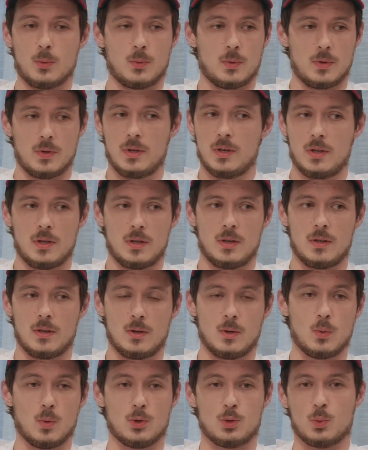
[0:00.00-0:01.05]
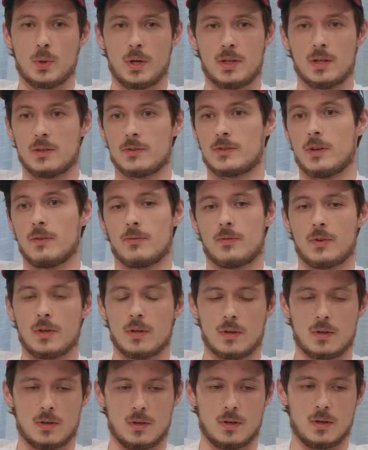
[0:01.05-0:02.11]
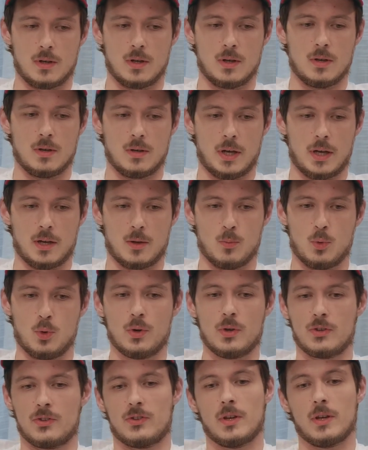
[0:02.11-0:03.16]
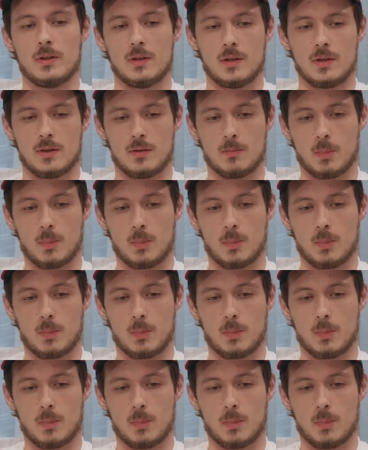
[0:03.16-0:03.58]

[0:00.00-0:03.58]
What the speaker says: We was waiting something like more extended,